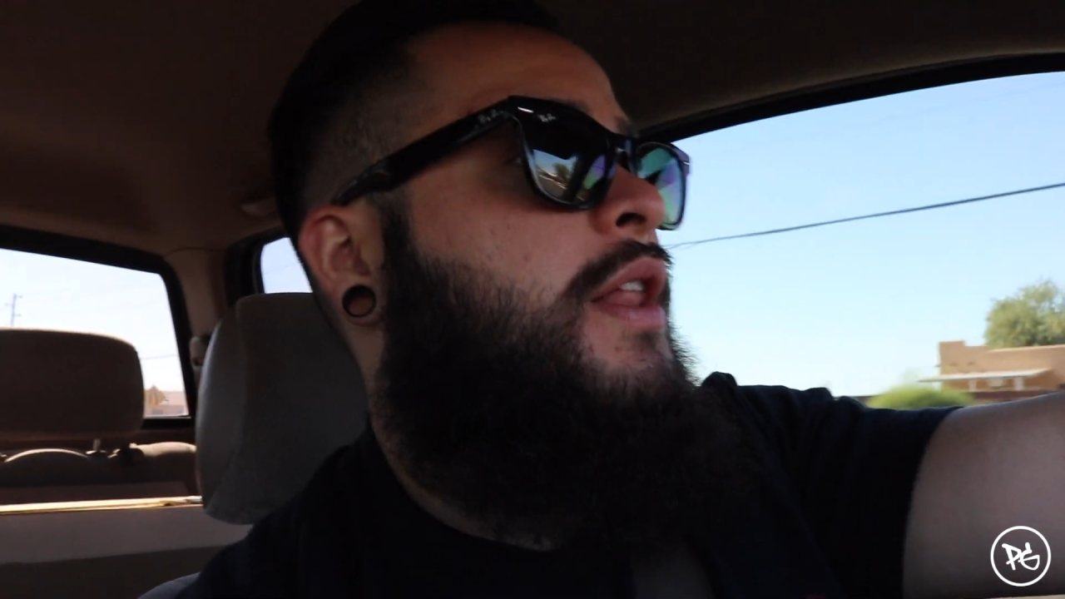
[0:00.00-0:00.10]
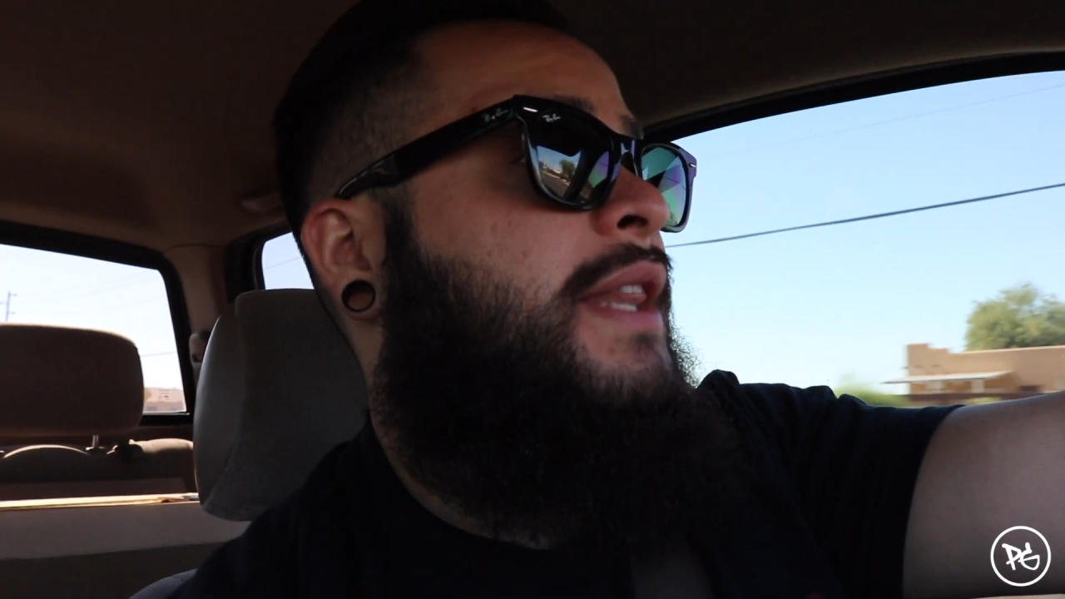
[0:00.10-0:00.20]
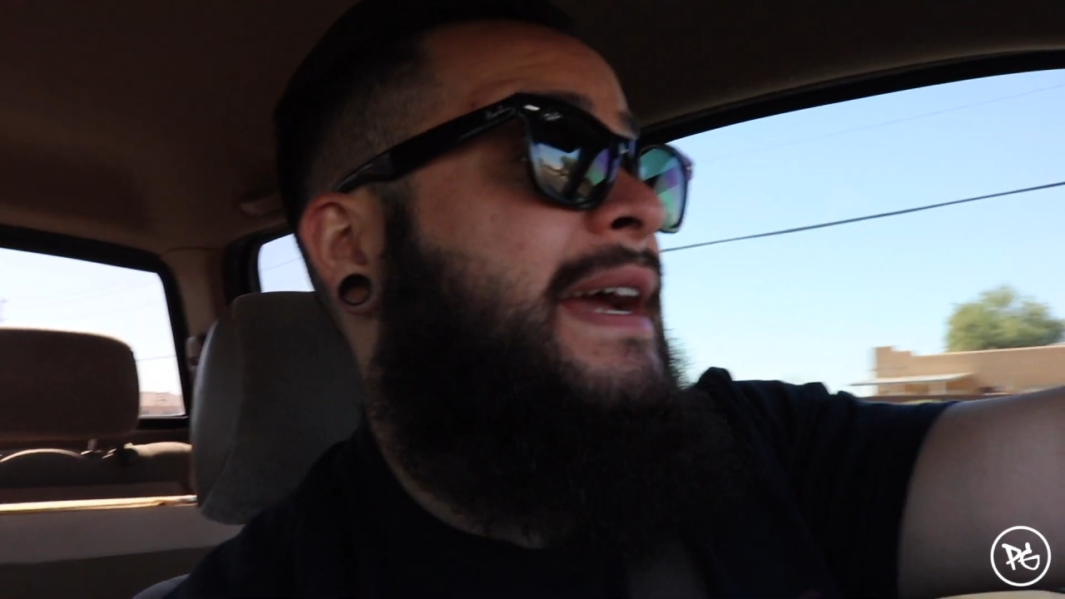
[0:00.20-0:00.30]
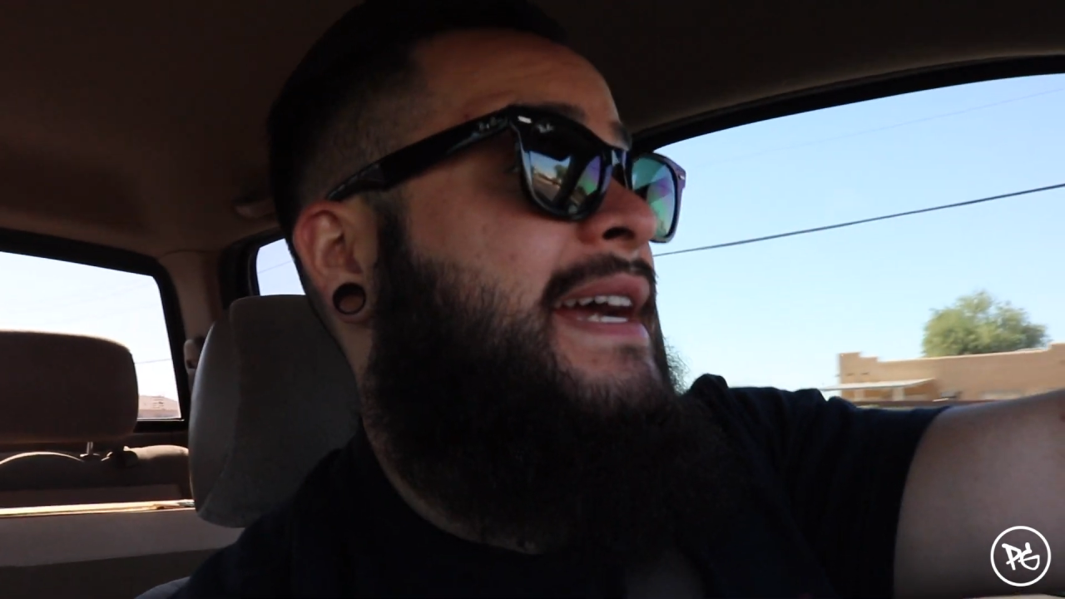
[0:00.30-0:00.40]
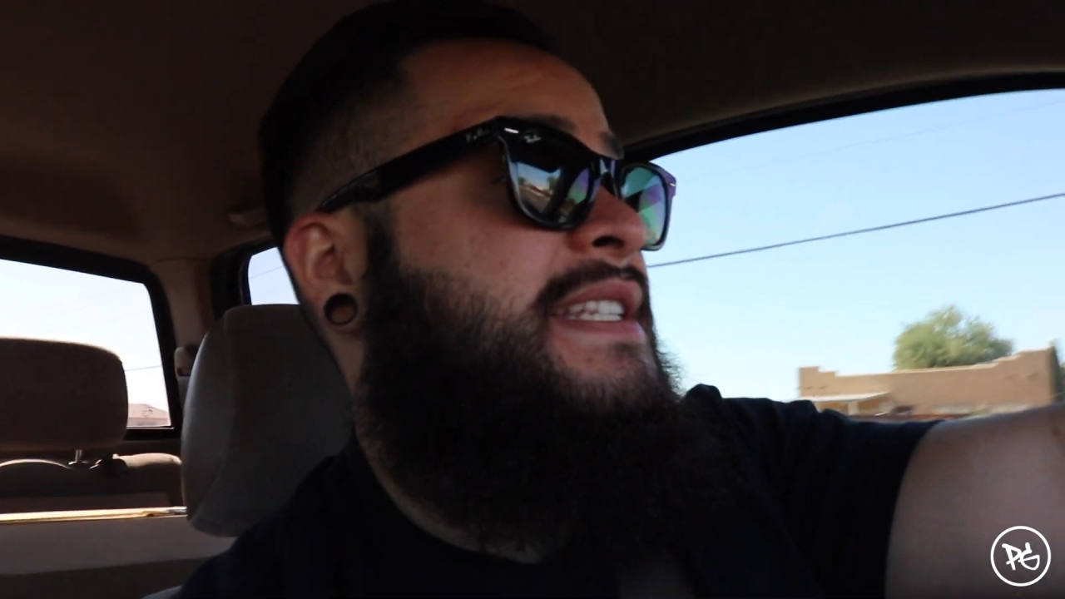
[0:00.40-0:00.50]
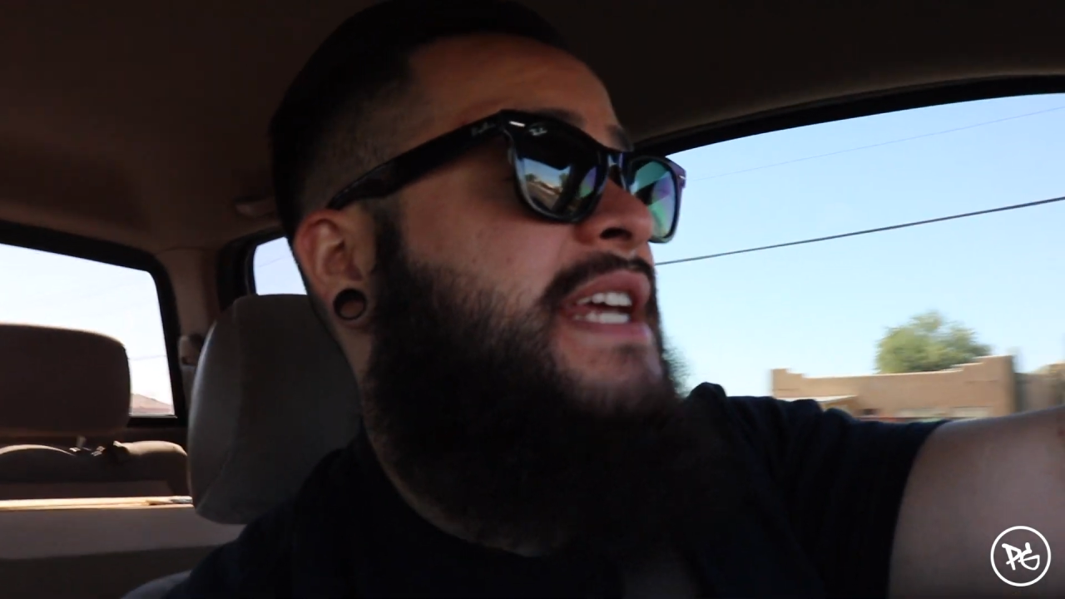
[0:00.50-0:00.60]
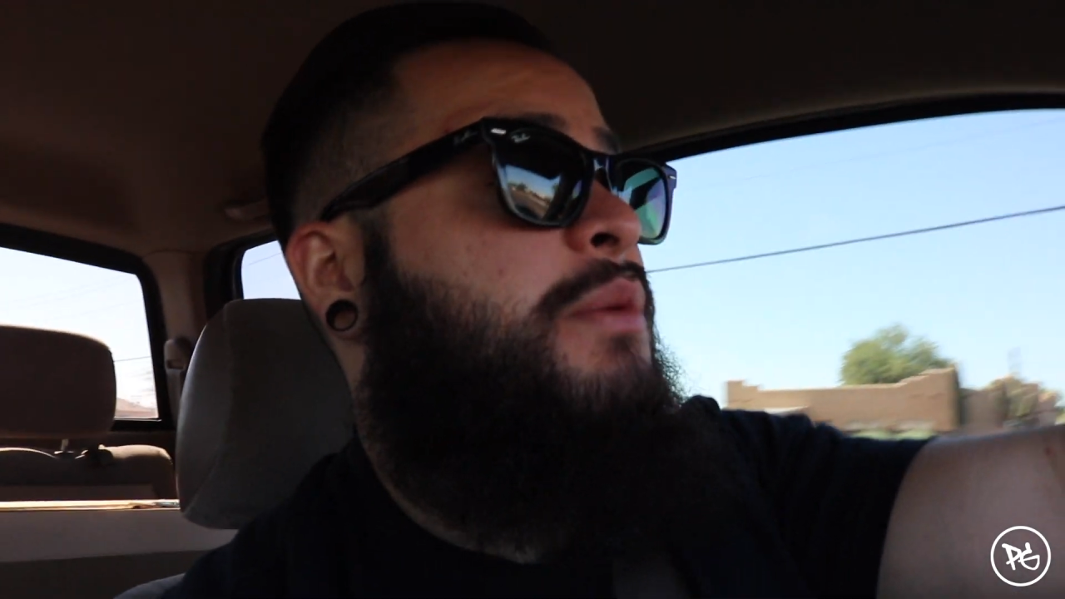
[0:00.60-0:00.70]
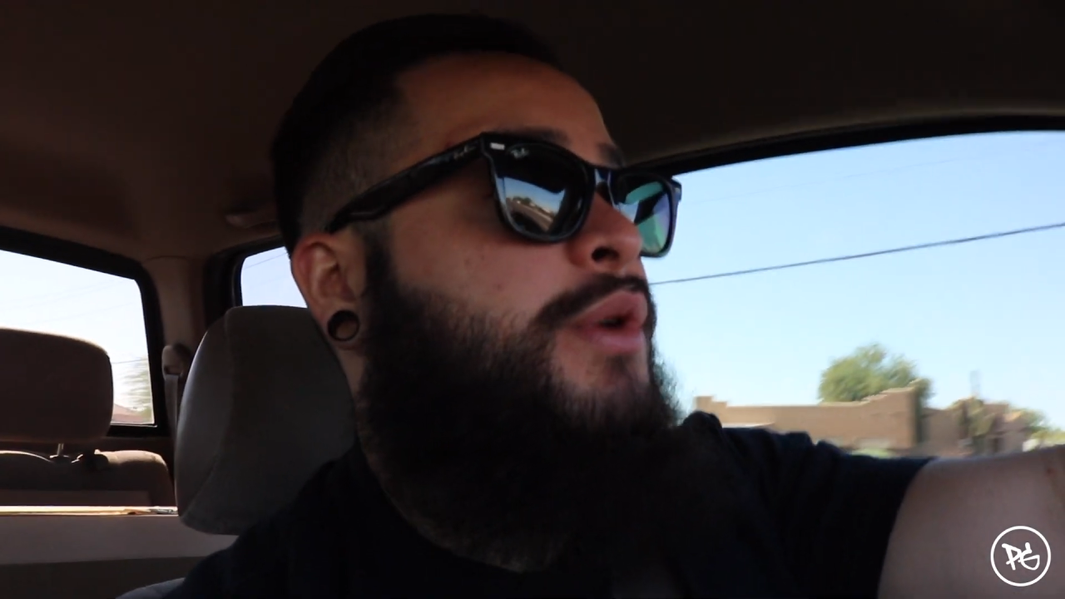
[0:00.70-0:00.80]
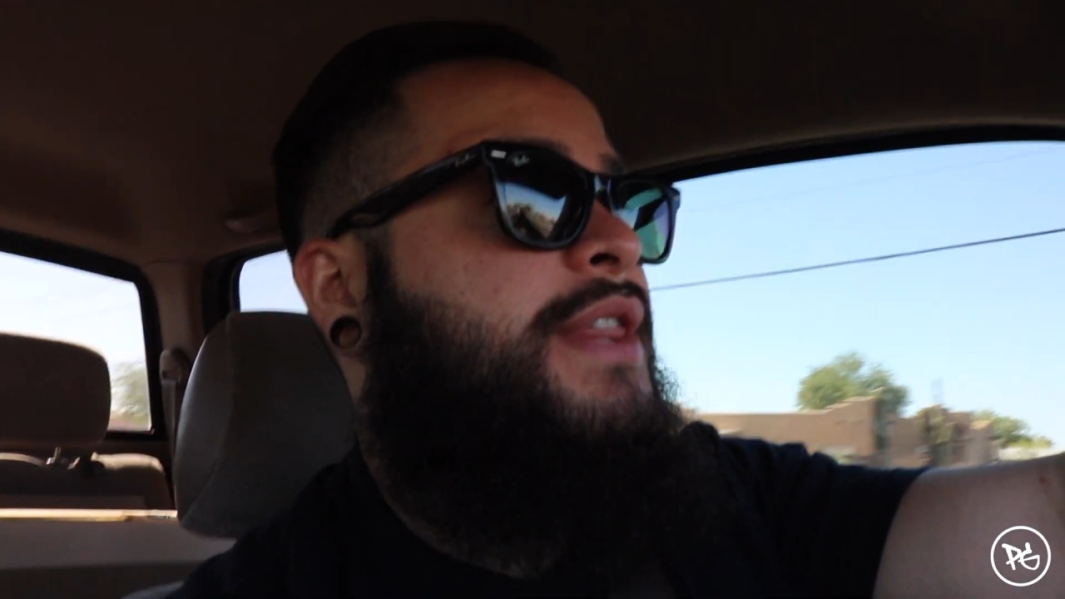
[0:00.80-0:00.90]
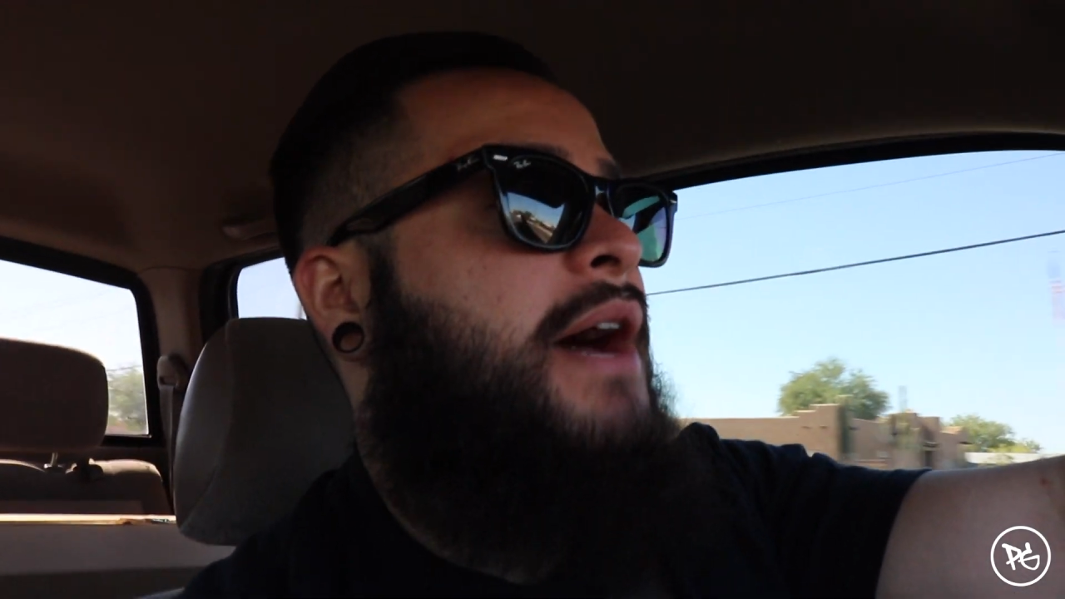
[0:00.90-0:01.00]
like I said,
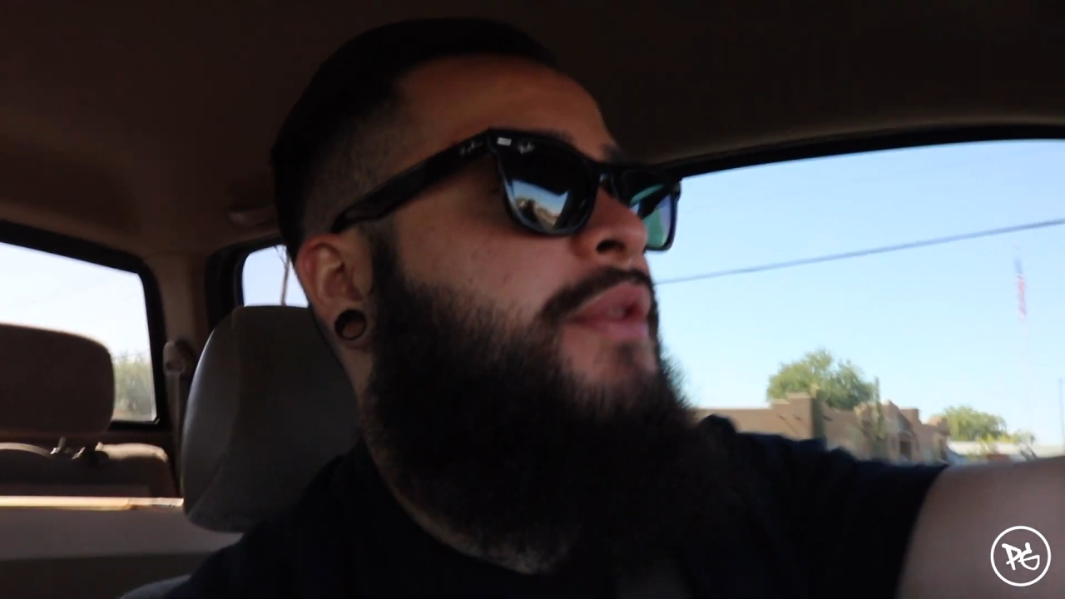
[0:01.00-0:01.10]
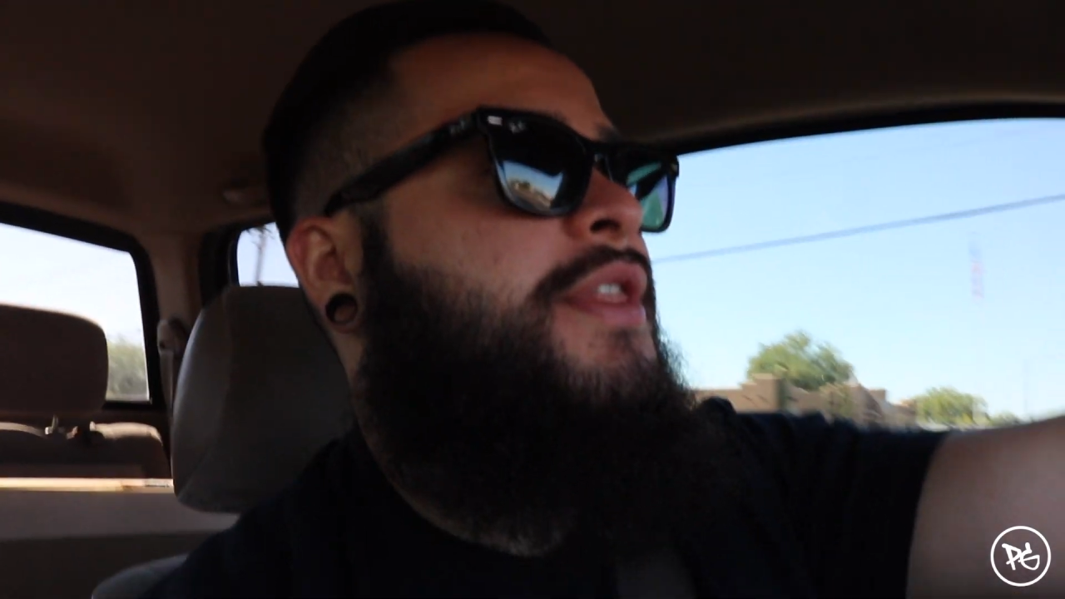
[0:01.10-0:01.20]
without